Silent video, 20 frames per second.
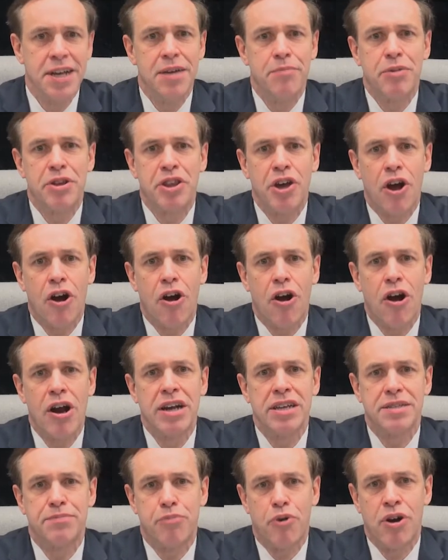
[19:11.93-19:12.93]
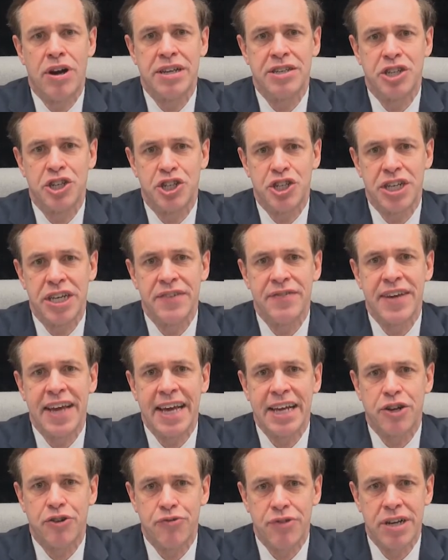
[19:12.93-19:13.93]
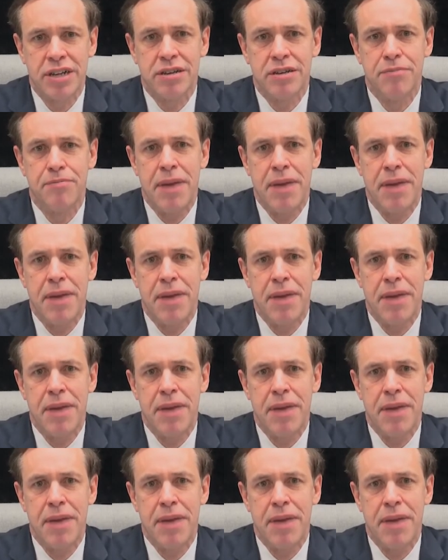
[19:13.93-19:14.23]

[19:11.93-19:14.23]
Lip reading: but the hardest part is achieving a critical